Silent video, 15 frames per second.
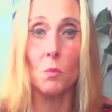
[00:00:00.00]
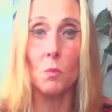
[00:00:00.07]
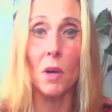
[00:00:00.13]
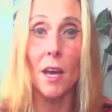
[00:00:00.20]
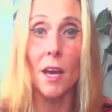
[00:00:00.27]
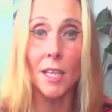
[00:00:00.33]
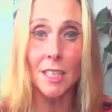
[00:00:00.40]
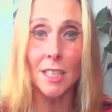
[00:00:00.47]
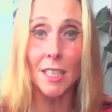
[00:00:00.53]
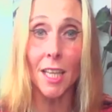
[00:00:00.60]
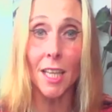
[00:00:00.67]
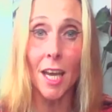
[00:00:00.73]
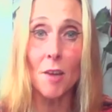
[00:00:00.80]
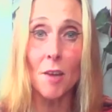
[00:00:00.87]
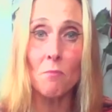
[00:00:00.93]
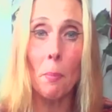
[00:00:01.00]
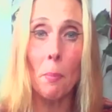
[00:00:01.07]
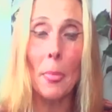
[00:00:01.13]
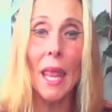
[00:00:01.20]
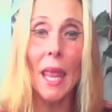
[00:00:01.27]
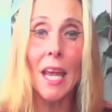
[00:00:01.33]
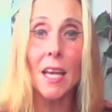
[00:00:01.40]
blood in them?
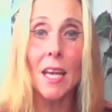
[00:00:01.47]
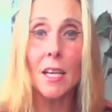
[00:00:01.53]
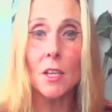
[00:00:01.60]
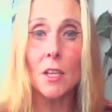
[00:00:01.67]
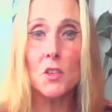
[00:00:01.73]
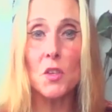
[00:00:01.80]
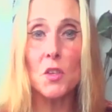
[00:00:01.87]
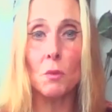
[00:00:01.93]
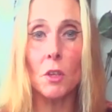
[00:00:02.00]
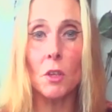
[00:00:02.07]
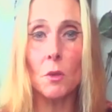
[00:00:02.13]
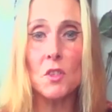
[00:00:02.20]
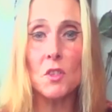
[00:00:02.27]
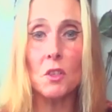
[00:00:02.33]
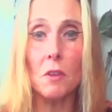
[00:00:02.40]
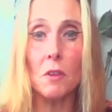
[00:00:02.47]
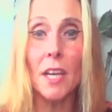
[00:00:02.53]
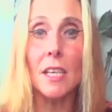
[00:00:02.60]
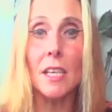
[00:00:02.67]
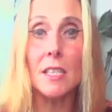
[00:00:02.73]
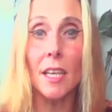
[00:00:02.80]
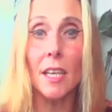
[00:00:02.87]
So those
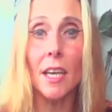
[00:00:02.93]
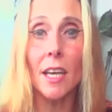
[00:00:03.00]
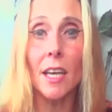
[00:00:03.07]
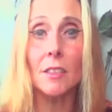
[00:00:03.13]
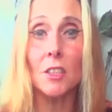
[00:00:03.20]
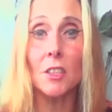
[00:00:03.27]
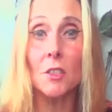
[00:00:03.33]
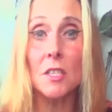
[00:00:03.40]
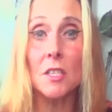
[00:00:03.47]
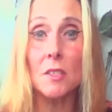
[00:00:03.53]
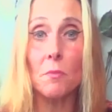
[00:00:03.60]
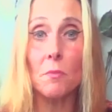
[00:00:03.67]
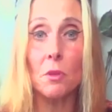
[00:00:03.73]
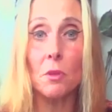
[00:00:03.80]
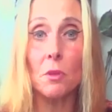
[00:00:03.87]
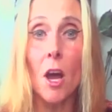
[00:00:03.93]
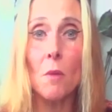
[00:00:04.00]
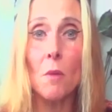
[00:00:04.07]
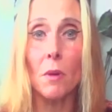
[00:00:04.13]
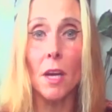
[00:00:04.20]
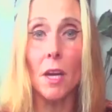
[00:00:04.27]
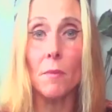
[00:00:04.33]
grays, they had this
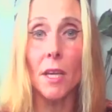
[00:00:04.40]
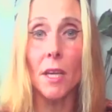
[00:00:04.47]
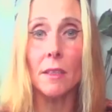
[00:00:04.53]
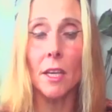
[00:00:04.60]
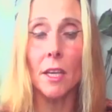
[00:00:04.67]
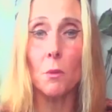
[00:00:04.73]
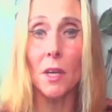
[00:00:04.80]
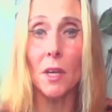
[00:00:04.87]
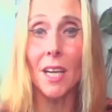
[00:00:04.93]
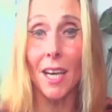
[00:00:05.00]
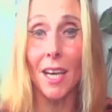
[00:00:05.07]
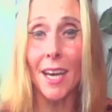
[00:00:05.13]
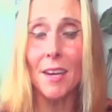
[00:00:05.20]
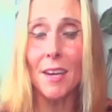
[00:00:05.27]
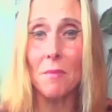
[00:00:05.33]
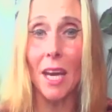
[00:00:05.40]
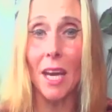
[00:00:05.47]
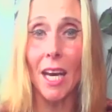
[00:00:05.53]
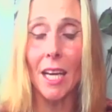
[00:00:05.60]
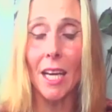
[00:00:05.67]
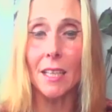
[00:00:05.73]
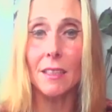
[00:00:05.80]
problem, and they were
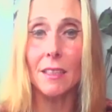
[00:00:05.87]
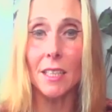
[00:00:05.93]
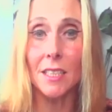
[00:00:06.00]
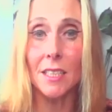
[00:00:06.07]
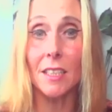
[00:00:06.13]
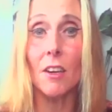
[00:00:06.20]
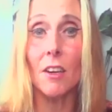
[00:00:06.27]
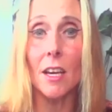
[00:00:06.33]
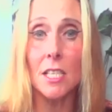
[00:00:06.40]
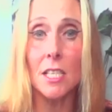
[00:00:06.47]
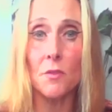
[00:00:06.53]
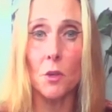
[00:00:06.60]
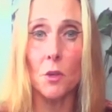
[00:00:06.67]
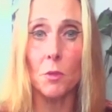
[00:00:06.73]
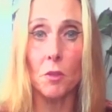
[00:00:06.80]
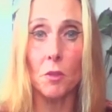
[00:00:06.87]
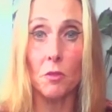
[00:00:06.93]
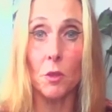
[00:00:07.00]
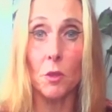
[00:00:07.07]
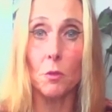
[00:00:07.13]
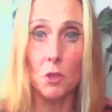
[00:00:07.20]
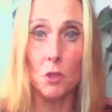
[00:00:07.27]
claiming that they are us from the
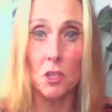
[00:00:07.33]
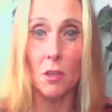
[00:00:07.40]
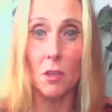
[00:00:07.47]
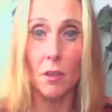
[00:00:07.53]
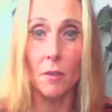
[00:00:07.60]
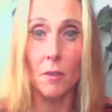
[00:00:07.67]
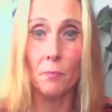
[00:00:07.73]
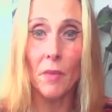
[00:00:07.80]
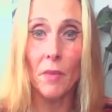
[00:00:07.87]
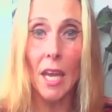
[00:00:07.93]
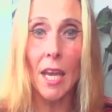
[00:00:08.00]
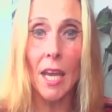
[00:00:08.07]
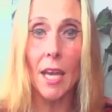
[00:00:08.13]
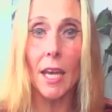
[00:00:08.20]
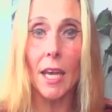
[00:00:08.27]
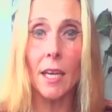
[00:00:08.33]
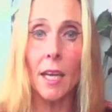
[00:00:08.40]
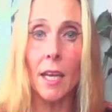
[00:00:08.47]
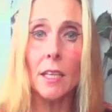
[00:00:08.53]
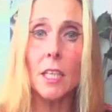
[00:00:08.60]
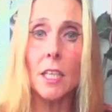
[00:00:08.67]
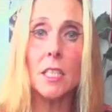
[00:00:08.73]
future. And
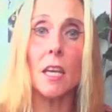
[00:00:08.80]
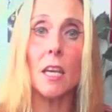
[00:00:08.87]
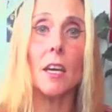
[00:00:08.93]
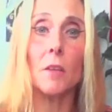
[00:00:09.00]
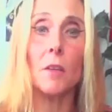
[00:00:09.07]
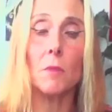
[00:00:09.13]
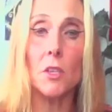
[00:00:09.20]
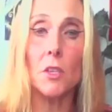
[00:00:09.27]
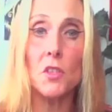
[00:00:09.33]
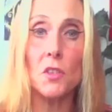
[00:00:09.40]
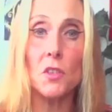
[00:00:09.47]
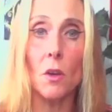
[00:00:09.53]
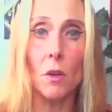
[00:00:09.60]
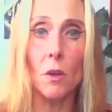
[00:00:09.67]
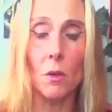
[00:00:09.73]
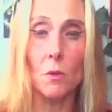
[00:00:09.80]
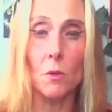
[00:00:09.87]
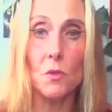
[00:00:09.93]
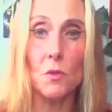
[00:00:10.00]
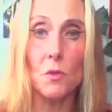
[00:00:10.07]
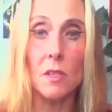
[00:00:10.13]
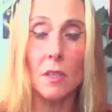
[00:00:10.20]
anytime the
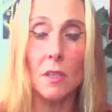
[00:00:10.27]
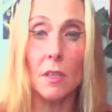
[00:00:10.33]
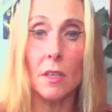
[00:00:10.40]
souls